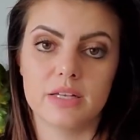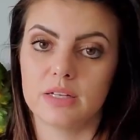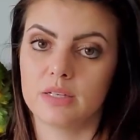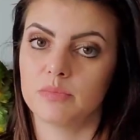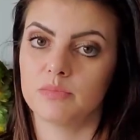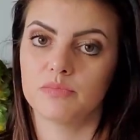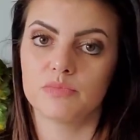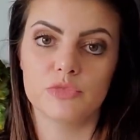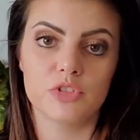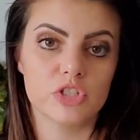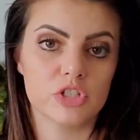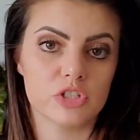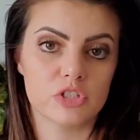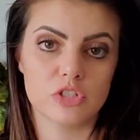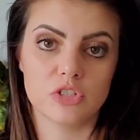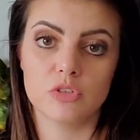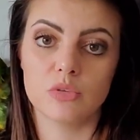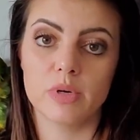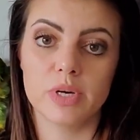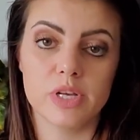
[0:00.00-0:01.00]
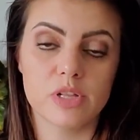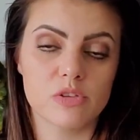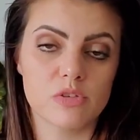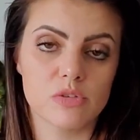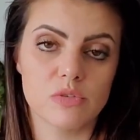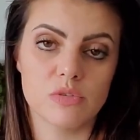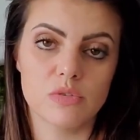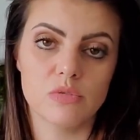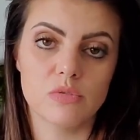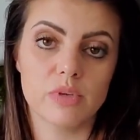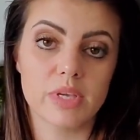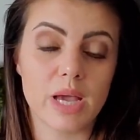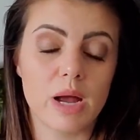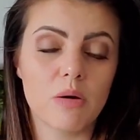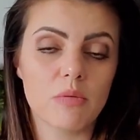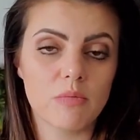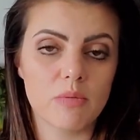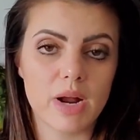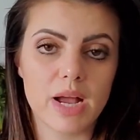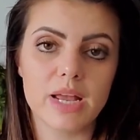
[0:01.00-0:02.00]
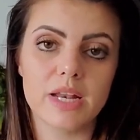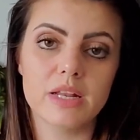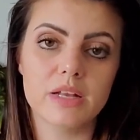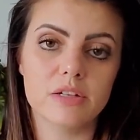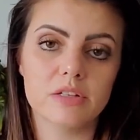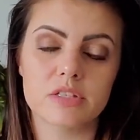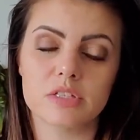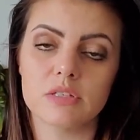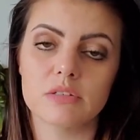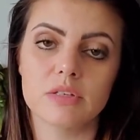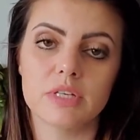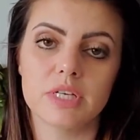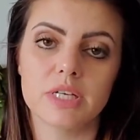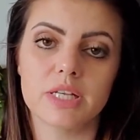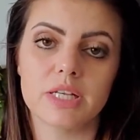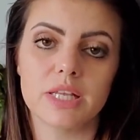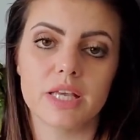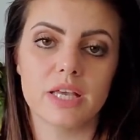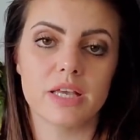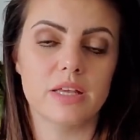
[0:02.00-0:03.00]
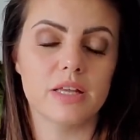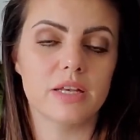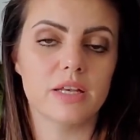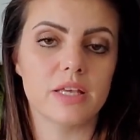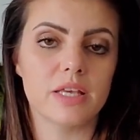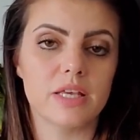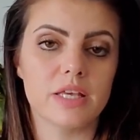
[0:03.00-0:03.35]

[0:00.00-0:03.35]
am just going to get right into it and